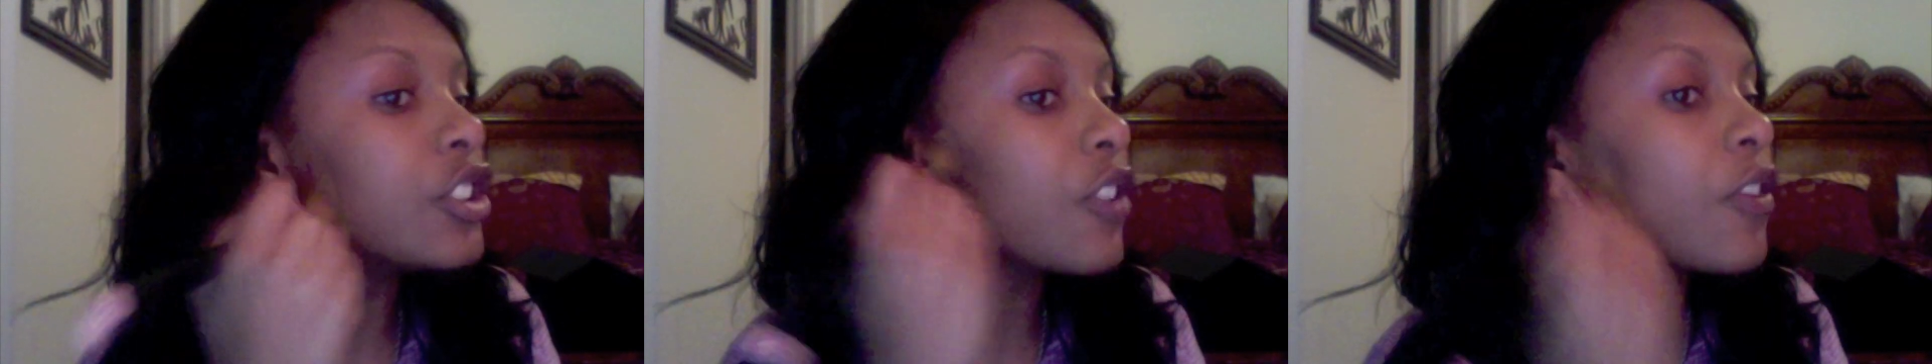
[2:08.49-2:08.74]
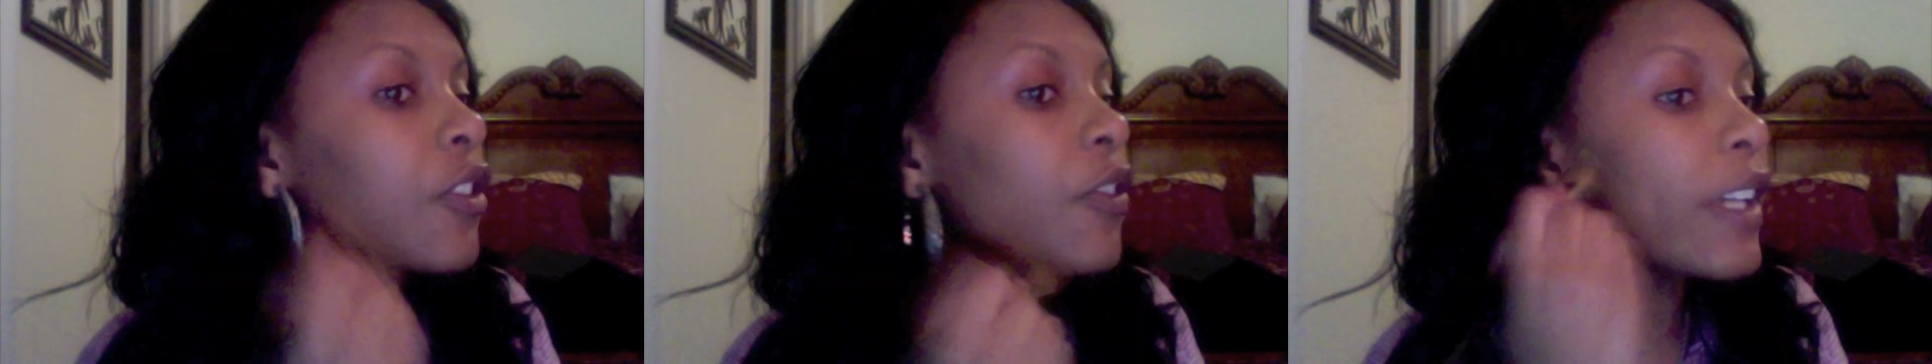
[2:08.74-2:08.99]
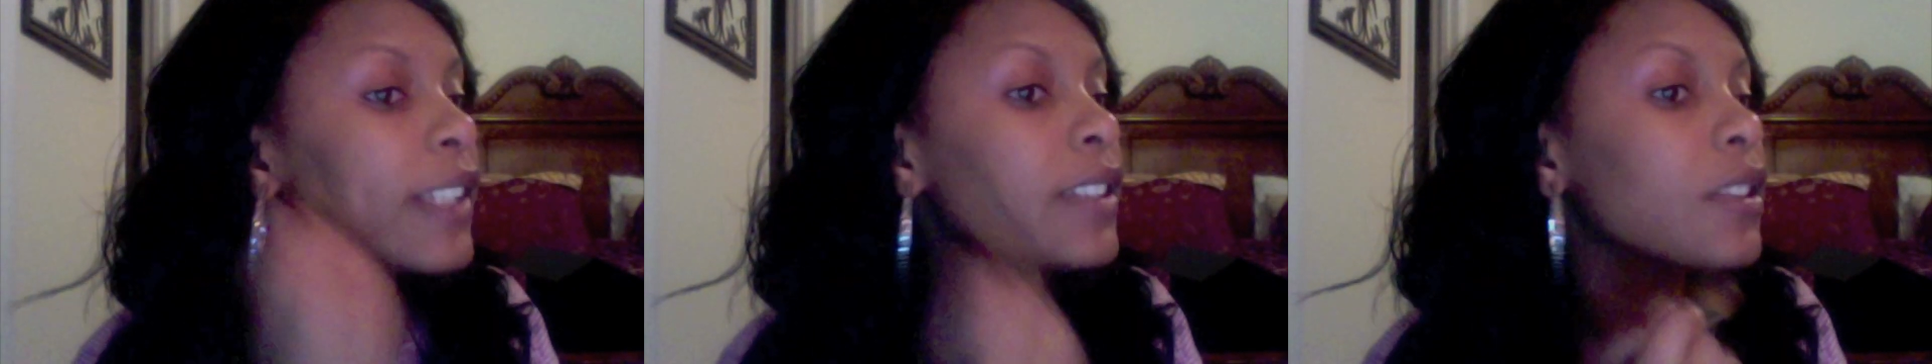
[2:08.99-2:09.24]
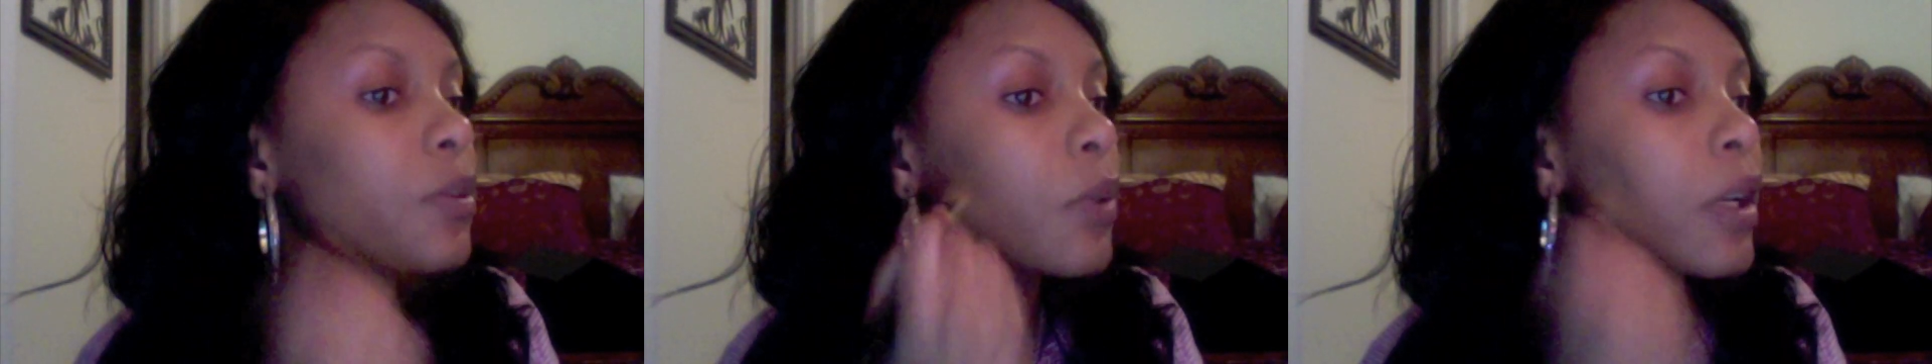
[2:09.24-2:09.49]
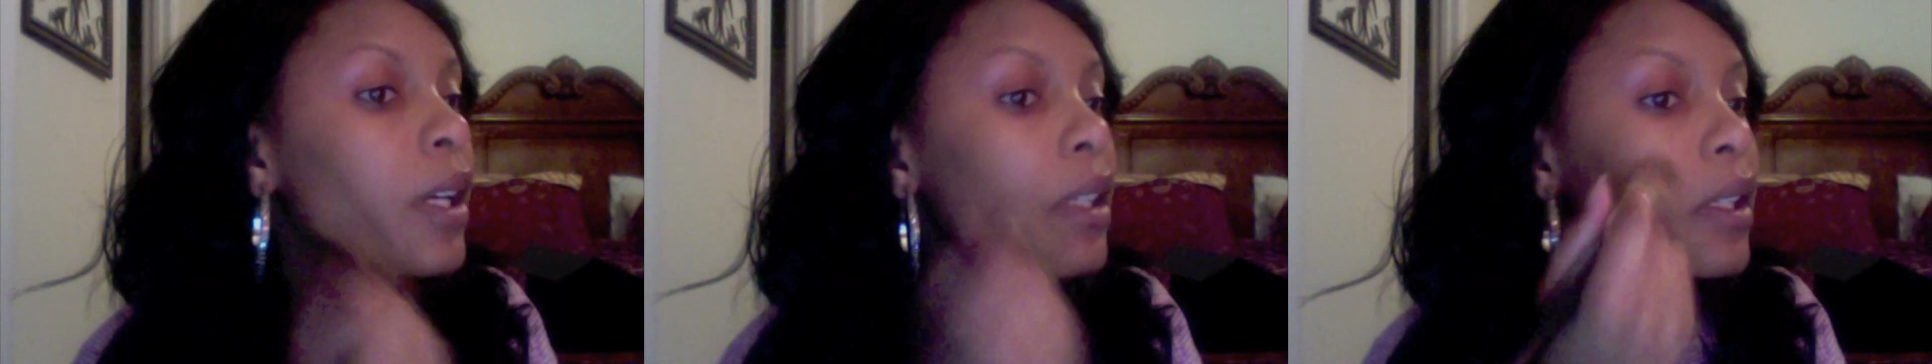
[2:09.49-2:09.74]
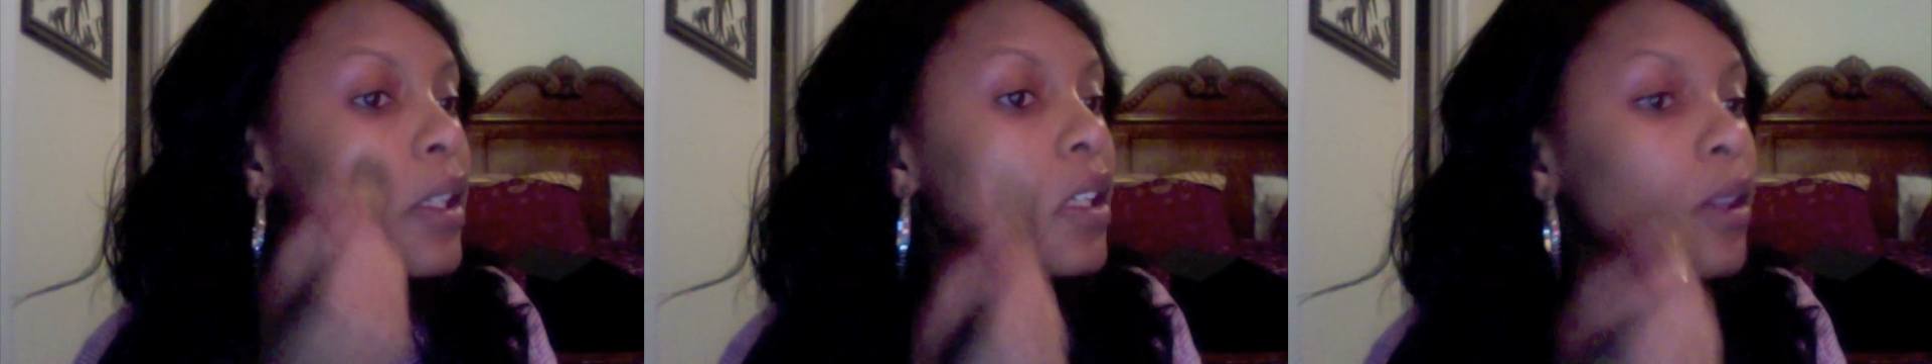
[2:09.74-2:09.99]
of your face is where it
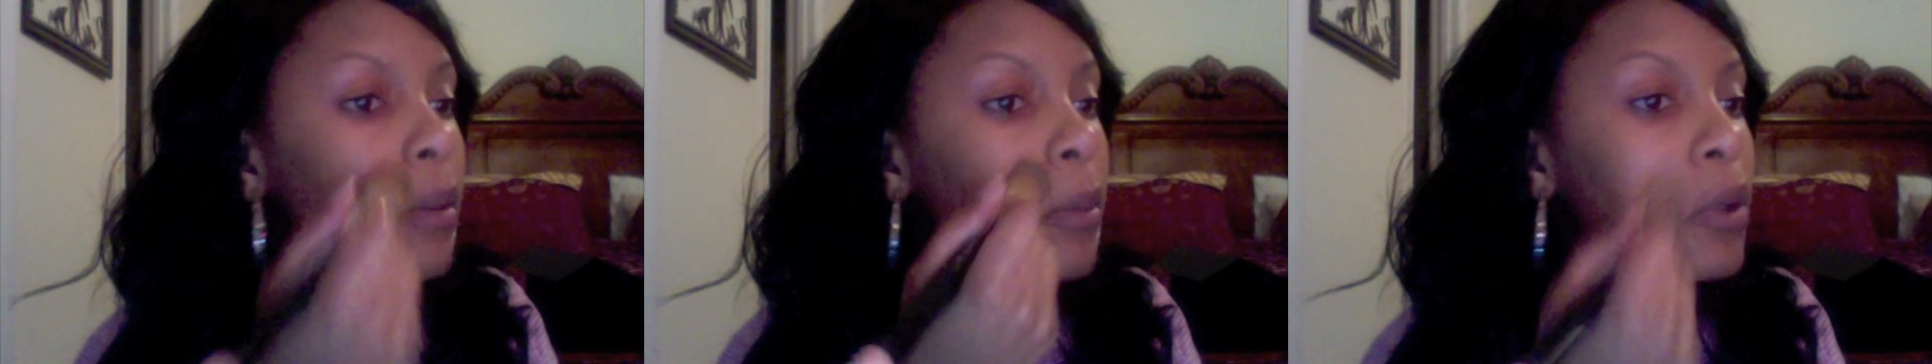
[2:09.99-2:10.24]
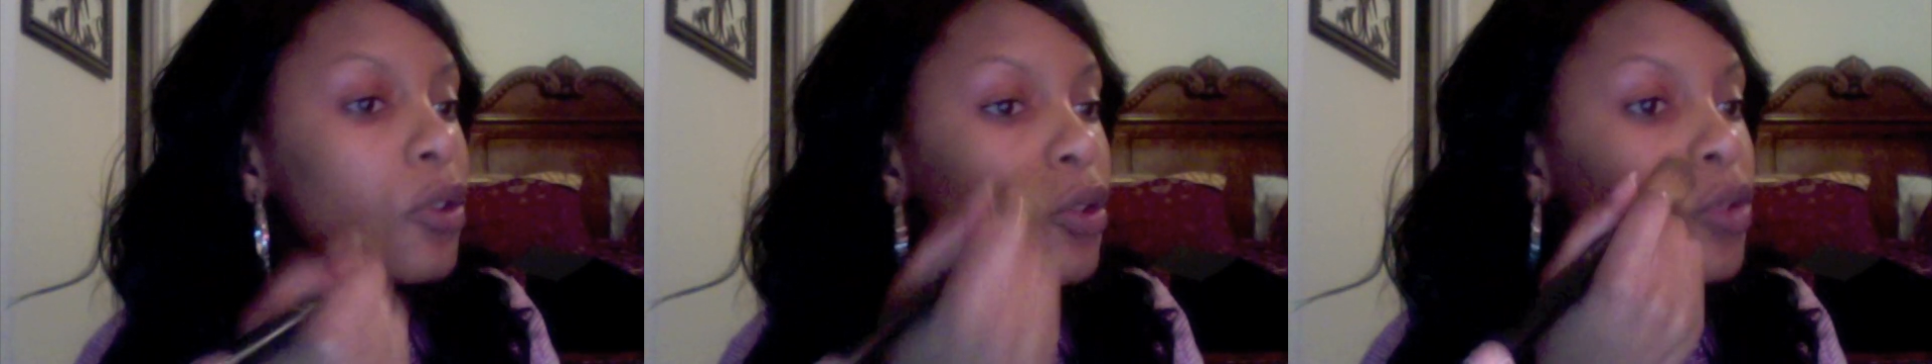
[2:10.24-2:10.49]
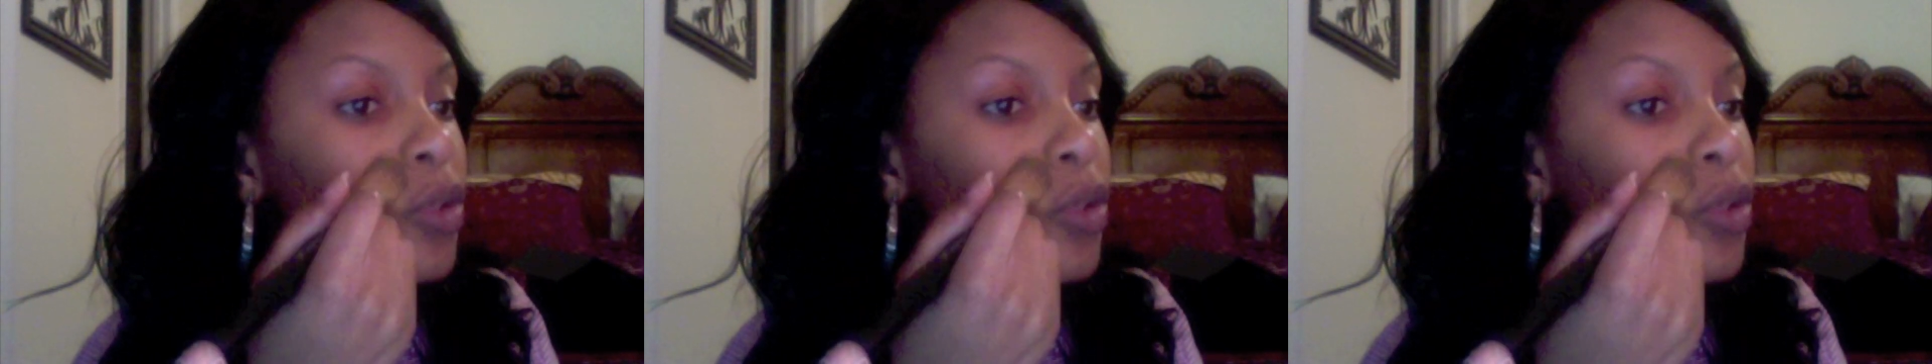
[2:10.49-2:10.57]
can get the most